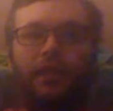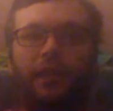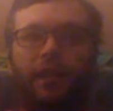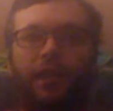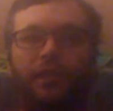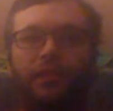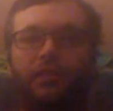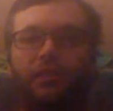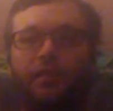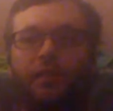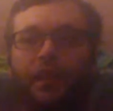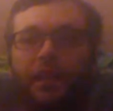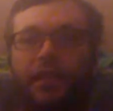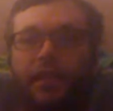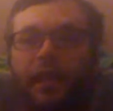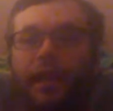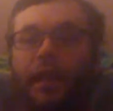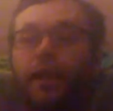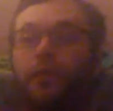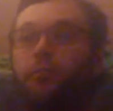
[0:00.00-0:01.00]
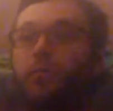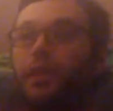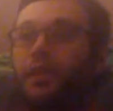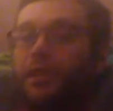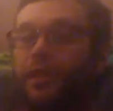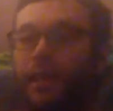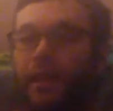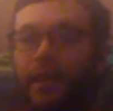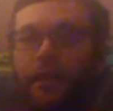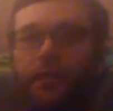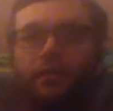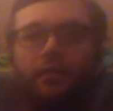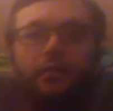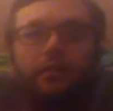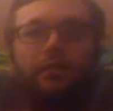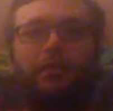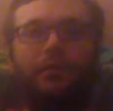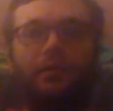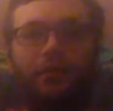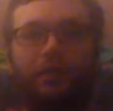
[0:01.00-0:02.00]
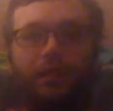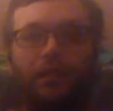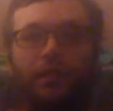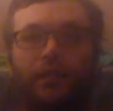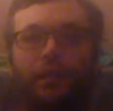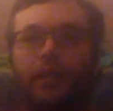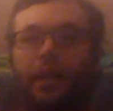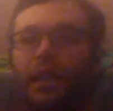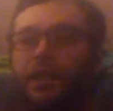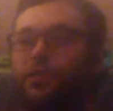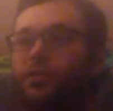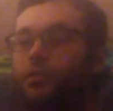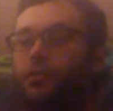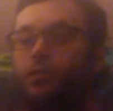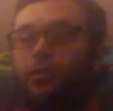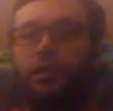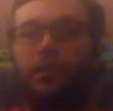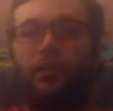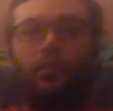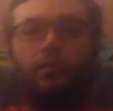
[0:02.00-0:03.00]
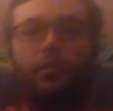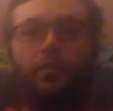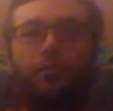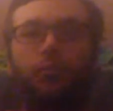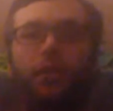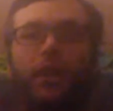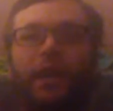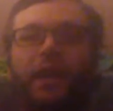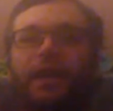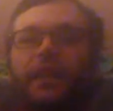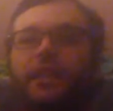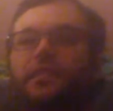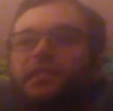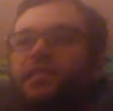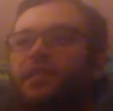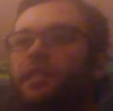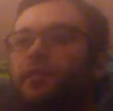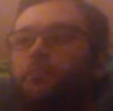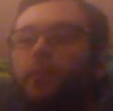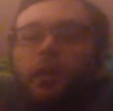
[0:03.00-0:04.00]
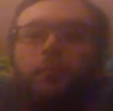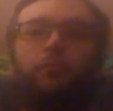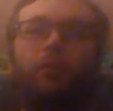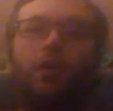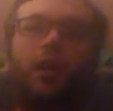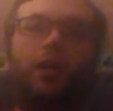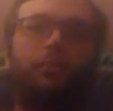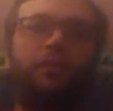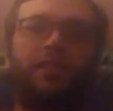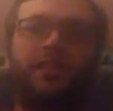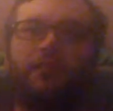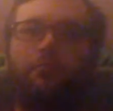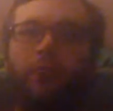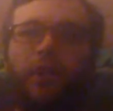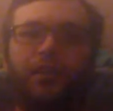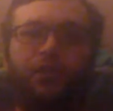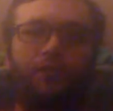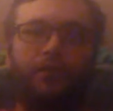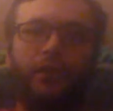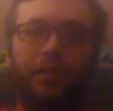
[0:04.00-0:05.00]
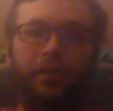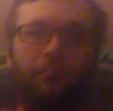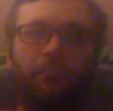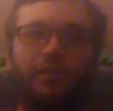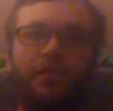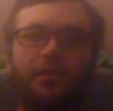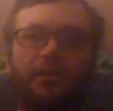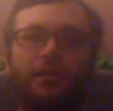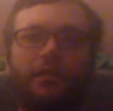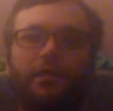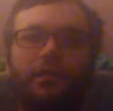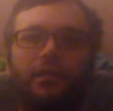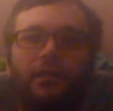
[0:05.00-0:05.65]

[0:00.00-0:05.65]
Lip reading: And she's like, yeah. I'm like, yeah. I told her the only way I can see my mom is in my dreams.